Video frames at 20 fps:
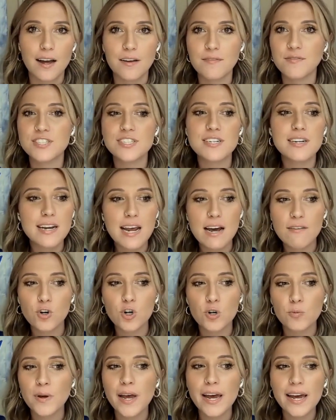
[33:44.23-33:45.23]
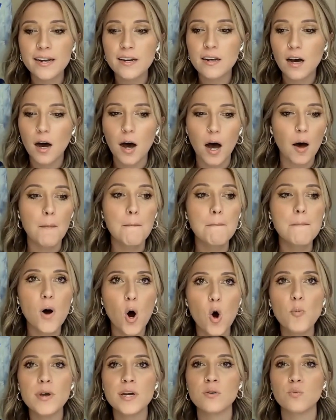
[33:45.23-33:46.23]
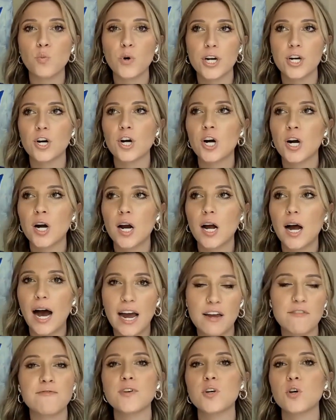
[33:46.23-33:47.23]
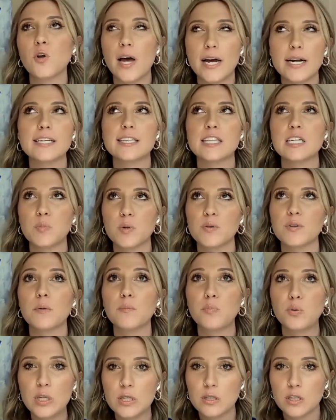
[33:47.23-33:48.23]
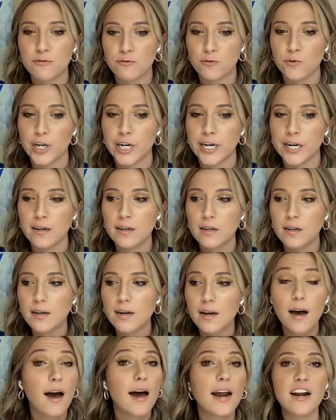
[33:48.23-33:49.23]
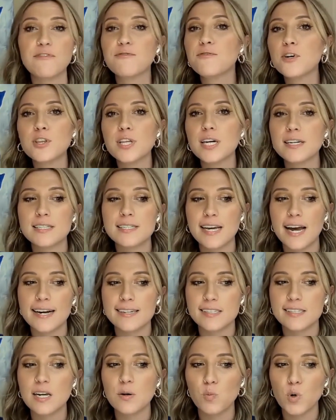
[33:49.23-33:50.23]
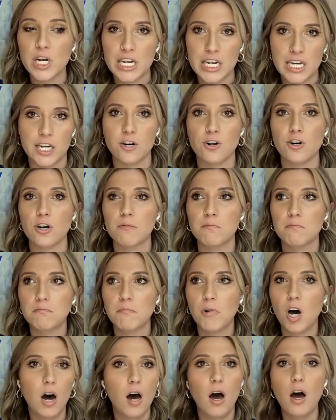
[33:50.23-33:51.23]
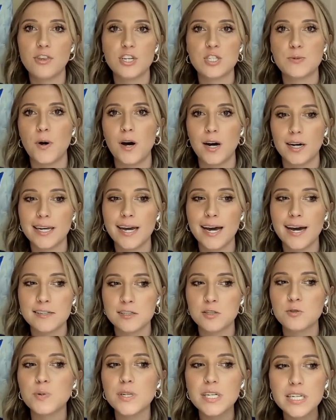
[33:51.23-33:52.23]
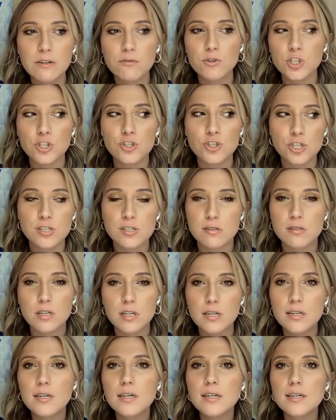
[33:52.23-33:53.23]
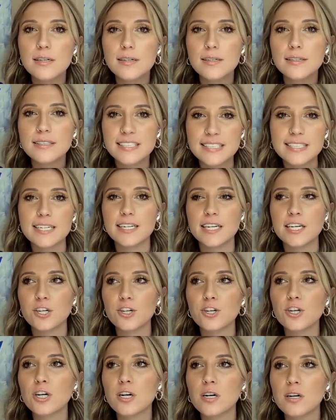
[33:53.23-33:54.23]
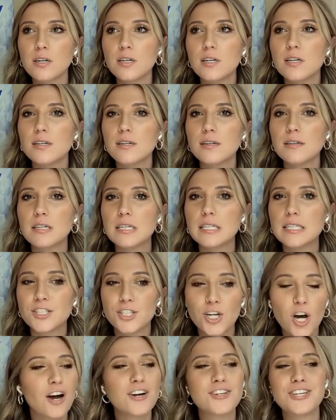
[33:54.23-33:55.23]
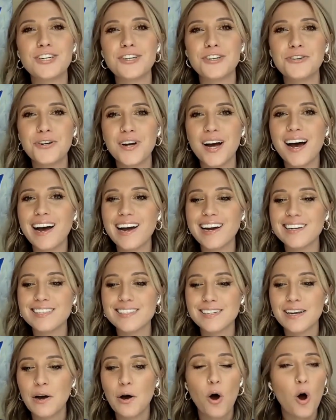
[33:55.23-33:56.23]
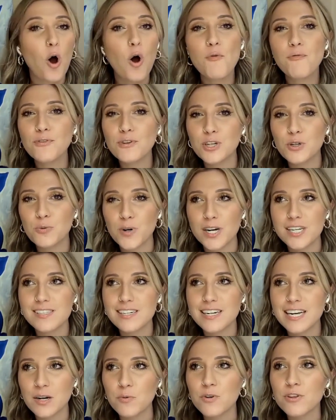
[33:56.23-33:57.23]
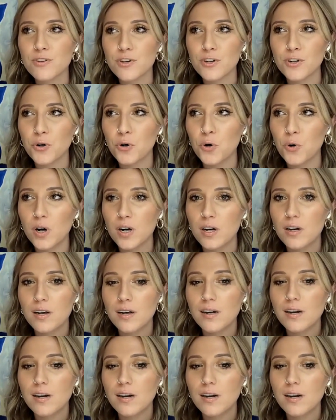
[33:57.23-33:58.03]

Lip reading: it's never been a moment where I feel anything but completely free. I feel that exact same way here on this podcast, being able to just sit here, talk to you guys, hopefully resonate with you.